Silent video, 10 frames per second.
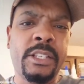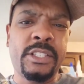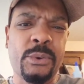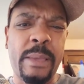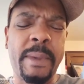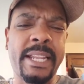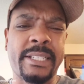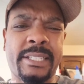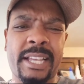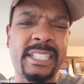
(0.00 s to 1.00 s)
So, I made a
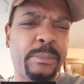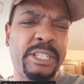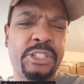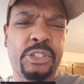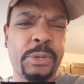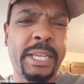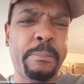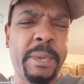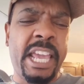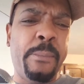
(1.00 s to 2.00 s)
Sesame
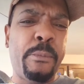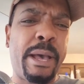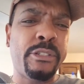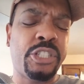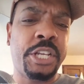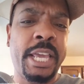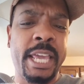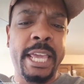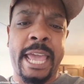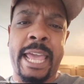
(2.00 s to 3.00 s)
Street meme about
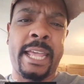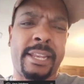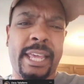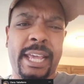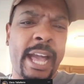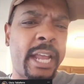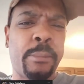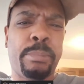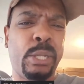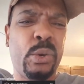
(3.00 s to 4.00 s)
Chingy, and it kind
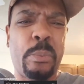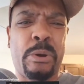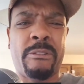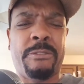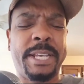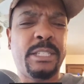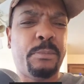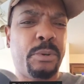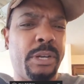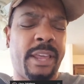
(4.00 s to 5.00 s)
of blew up on
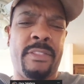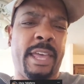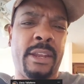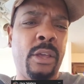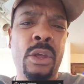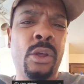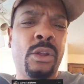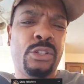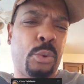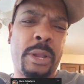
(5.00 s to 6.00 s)
Facebook and then
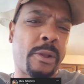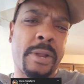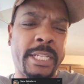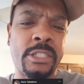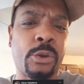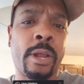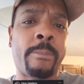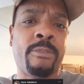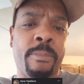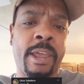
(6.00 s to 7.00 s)
Twitter and
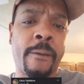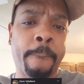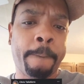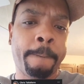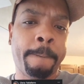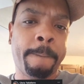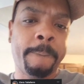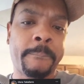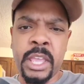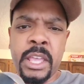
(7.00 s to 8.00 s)
Instagram from there.
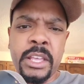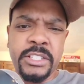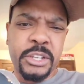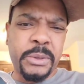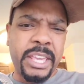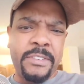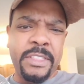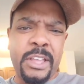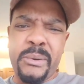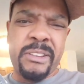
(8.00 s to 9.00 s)
So,
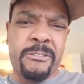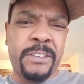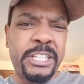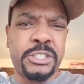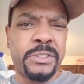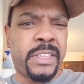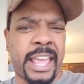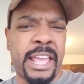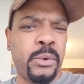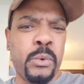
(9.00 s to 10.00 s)
even though it featured the
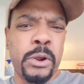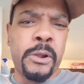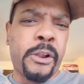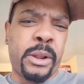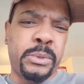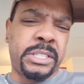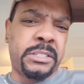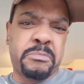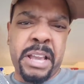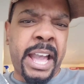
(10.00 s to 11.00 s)
N word and
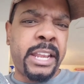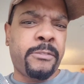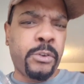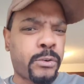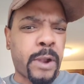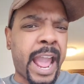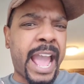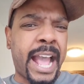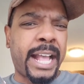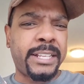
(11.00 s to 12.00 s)
was kind of
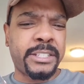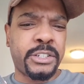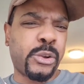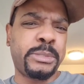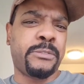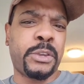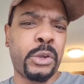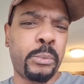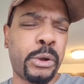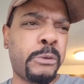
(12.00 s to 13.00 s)
crass in terms of
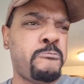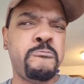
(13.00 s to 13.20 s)
humor,